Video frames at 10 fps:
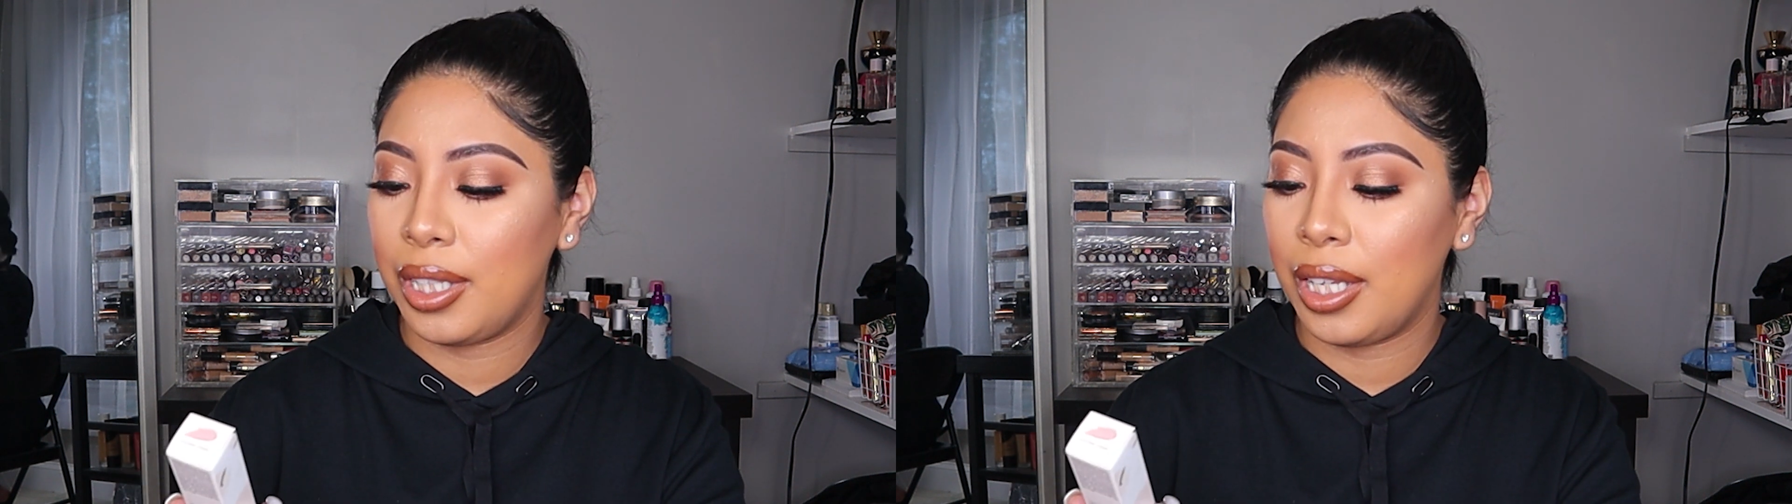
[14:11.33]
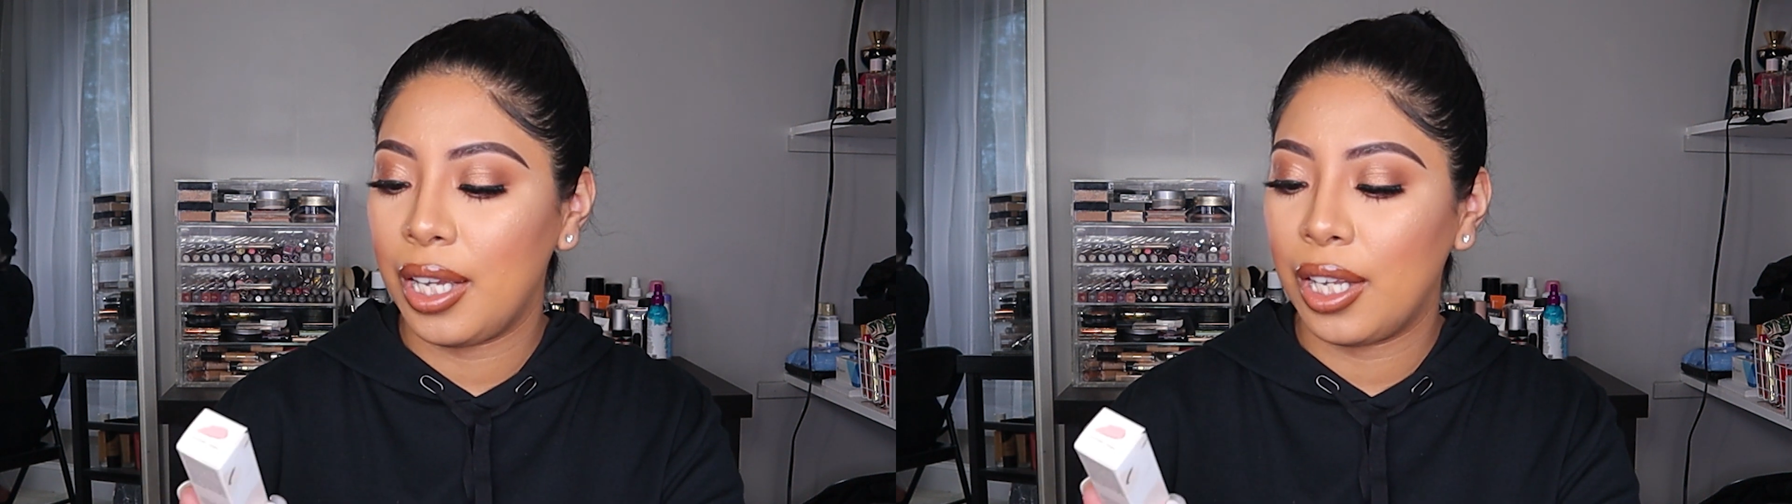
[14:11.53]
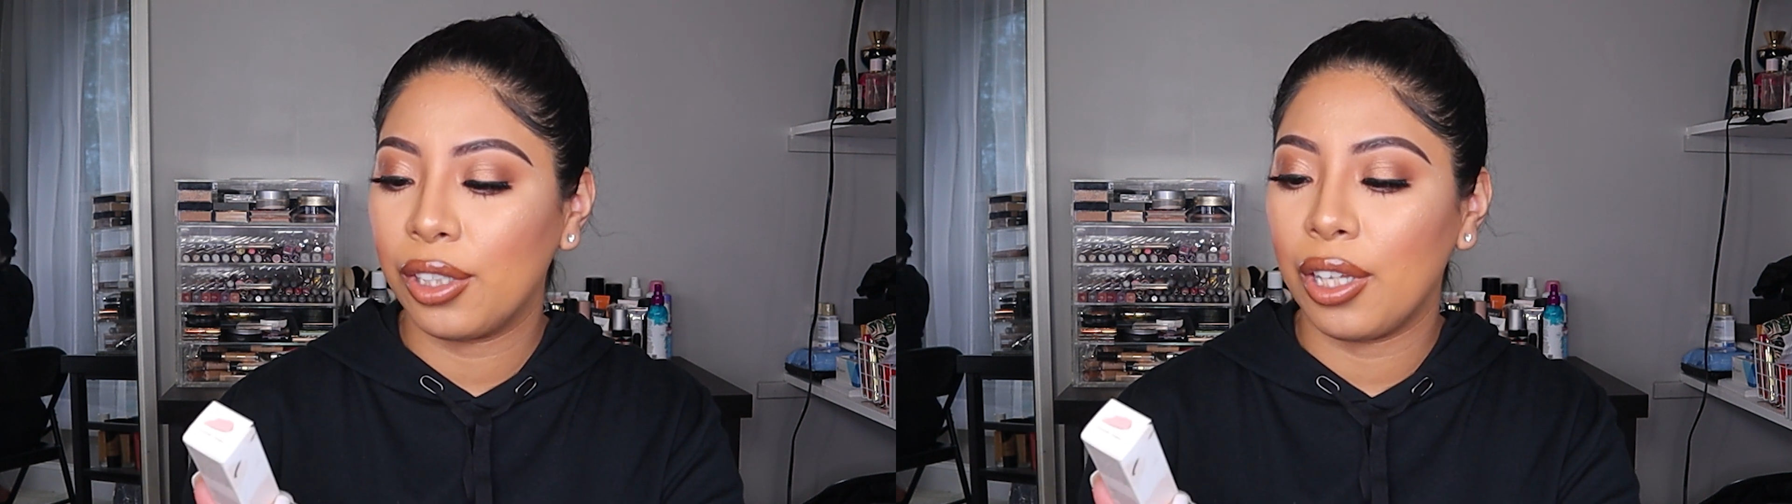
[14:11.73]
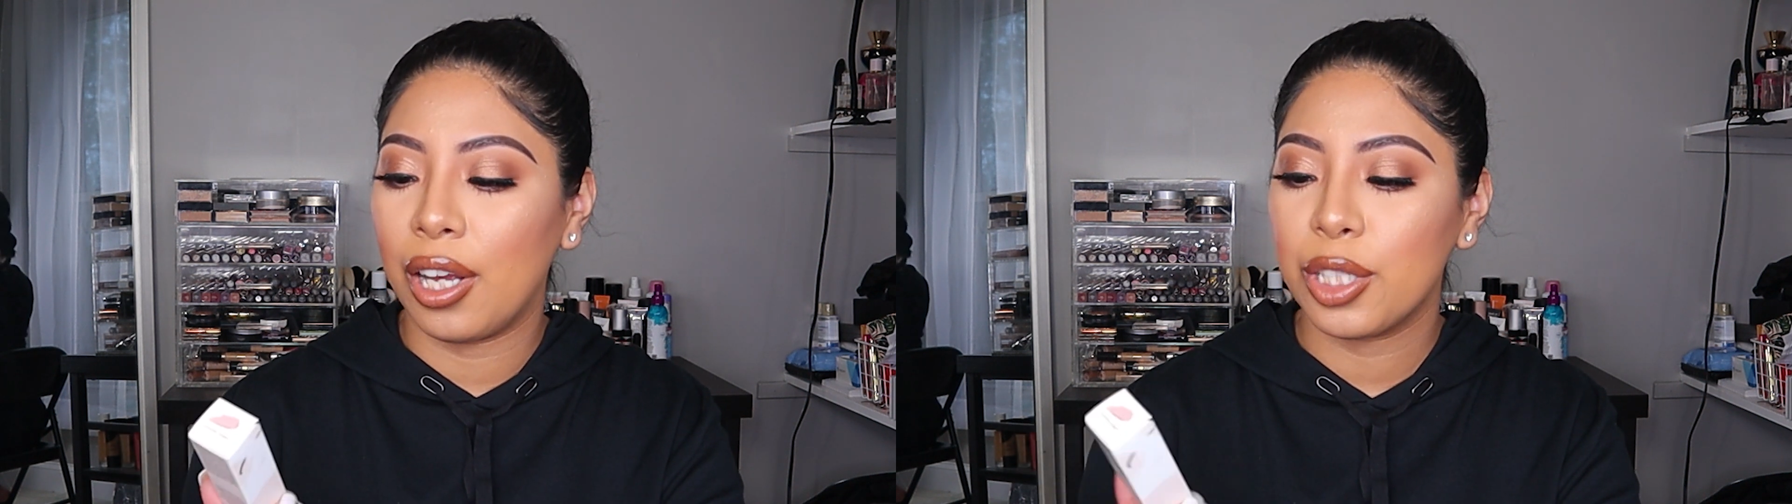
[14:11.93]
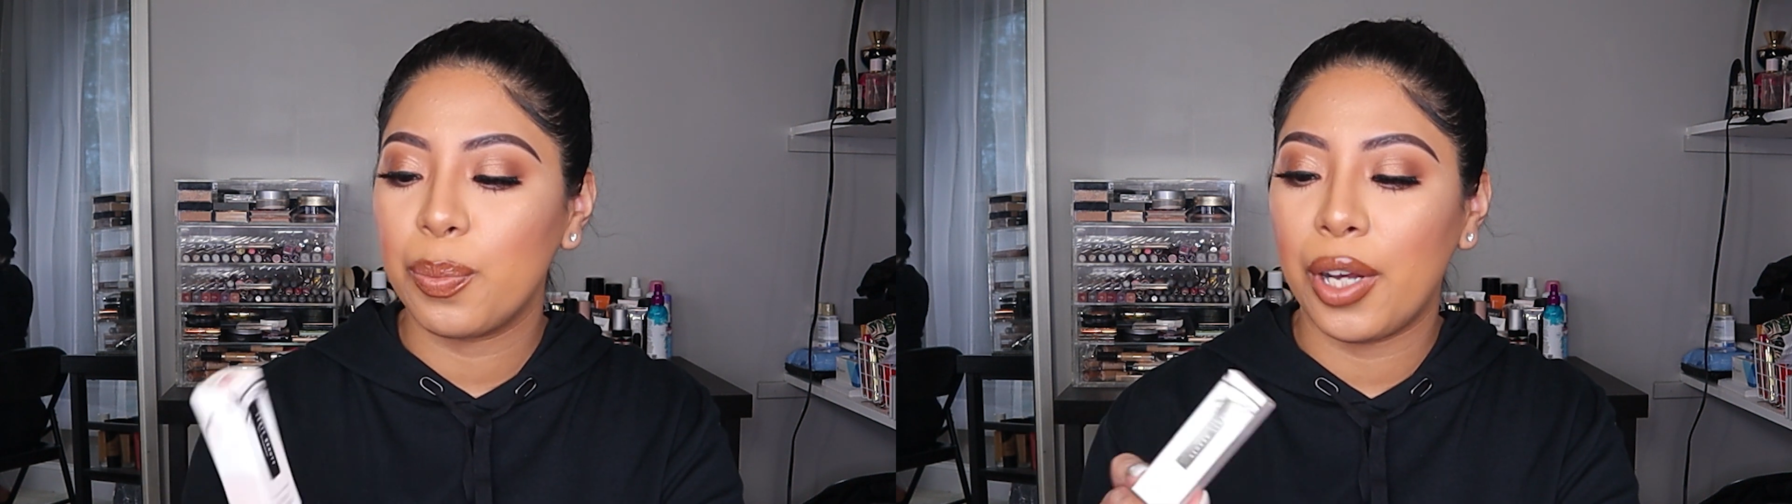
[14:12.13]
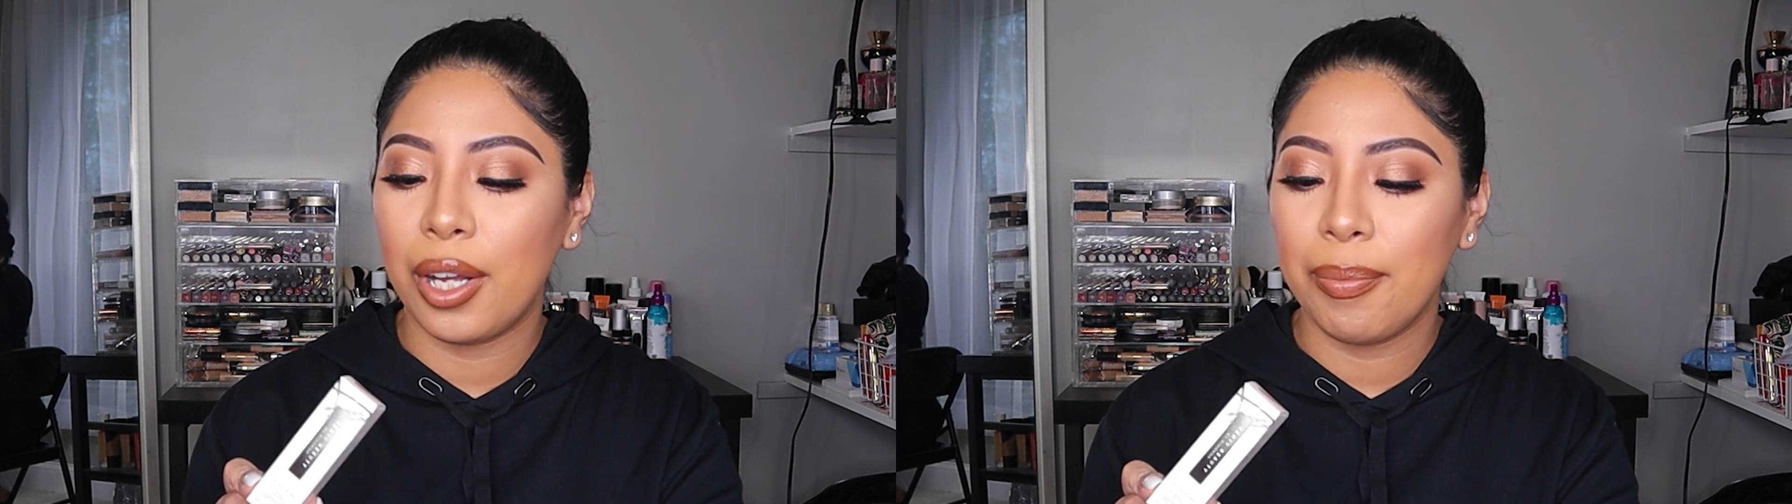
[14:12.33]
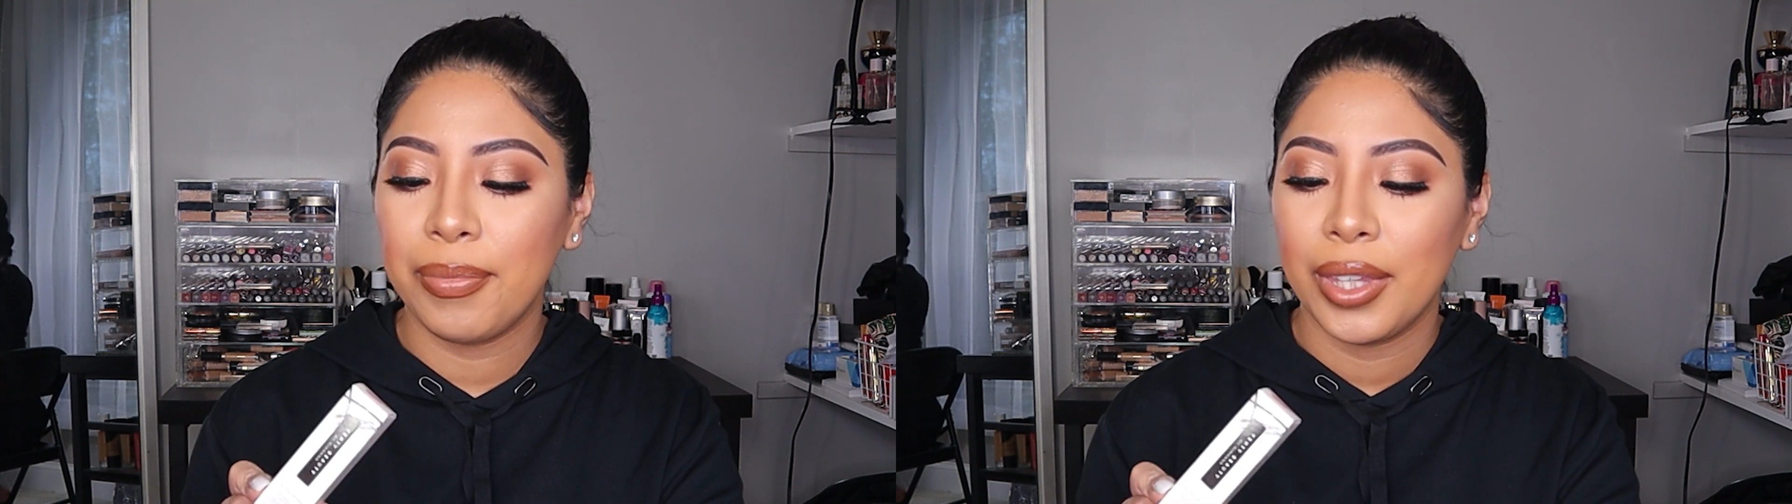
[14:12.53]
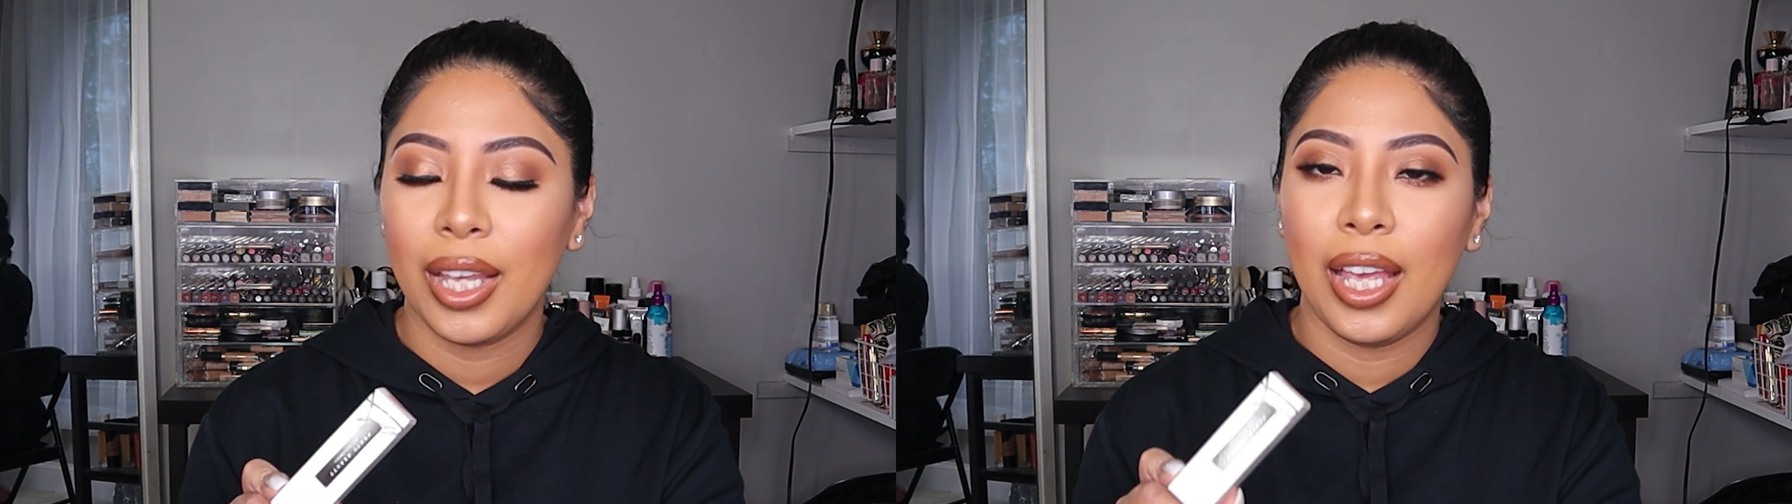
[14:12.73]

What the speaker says: the Gloss Bomb,